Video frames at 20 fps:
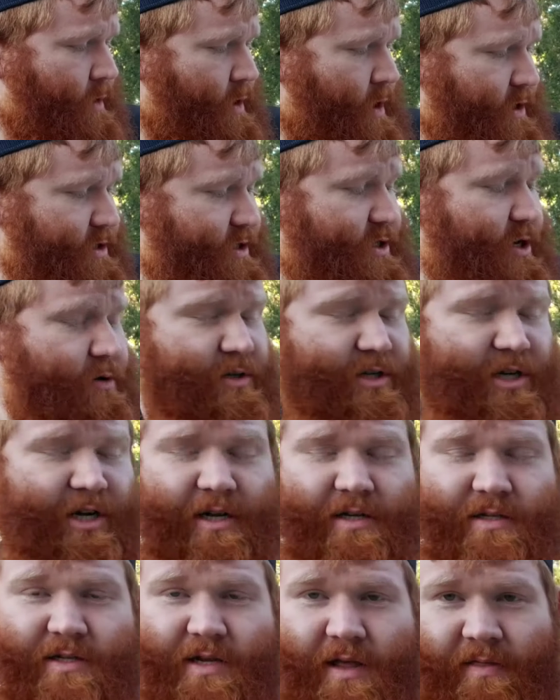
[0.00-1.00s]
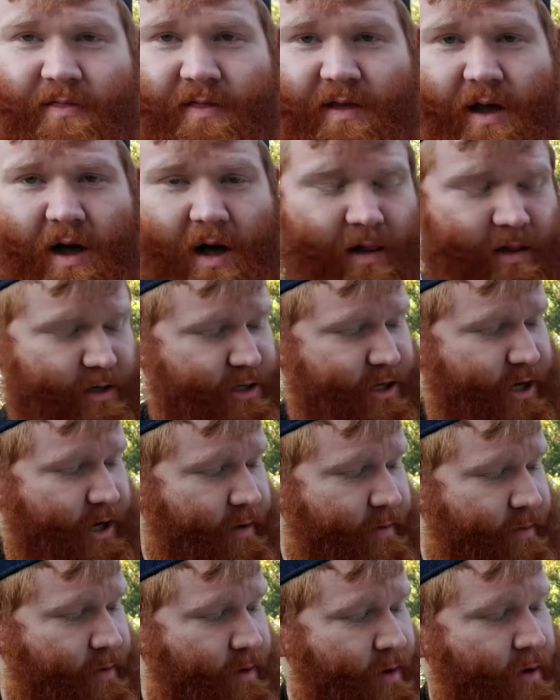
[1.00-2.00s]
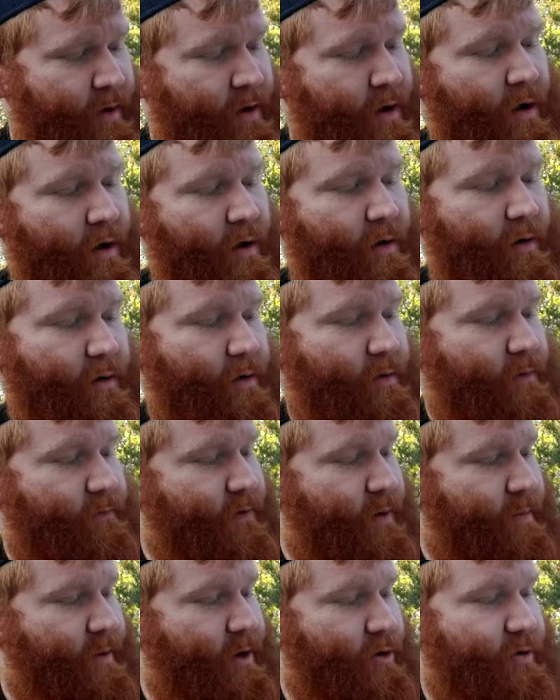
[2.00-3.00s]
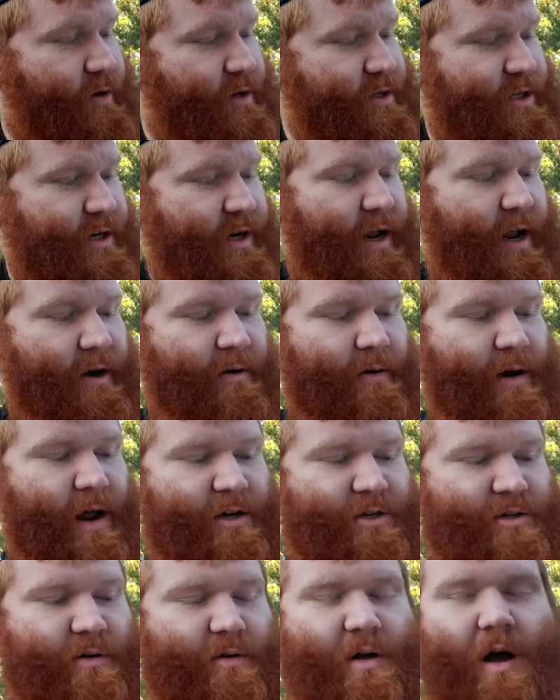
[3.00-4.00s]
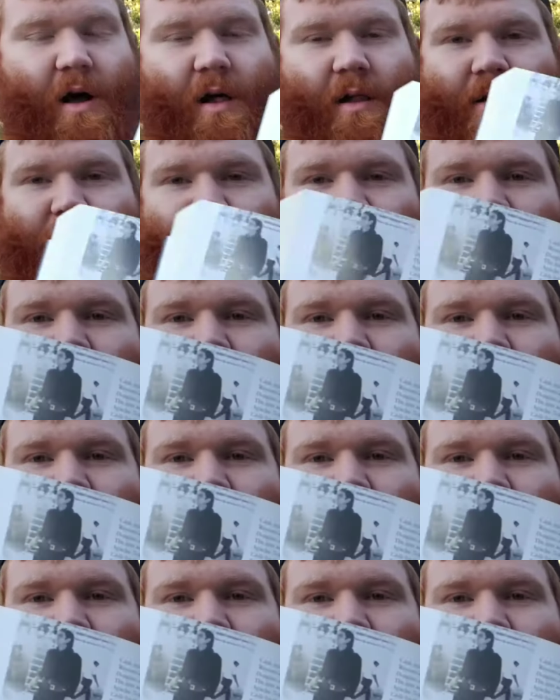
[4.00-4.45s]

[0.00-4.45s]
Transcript: associates in theology from the Christian International College